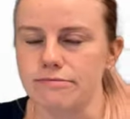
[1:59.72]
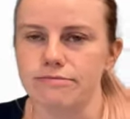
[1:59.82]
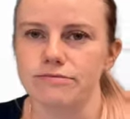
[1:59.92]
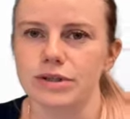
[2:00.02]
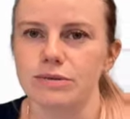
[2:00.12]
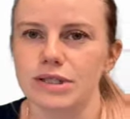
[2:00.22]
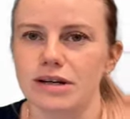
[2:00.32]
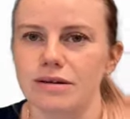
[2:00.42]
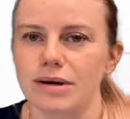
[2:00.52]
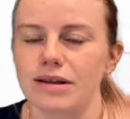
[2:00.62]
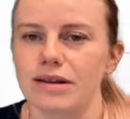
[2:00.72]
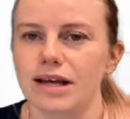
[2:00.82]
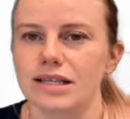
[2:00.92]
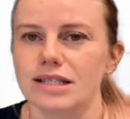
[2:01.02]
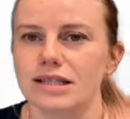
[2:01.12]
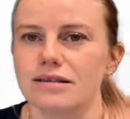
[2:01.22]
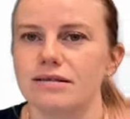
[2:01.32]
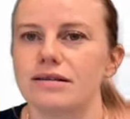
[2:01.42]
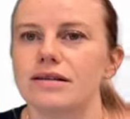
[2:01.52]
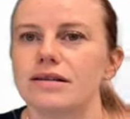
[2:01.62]
what did we talk about last
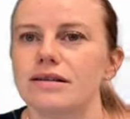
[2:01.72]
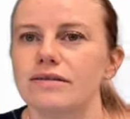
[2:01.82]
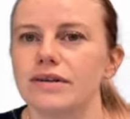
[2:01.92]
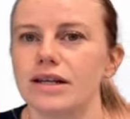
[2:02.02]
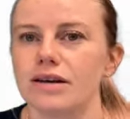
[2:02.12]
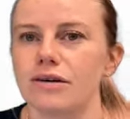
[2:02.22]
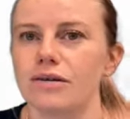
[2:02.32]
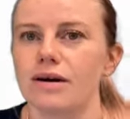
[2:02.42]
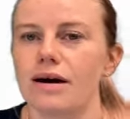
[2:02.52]
video?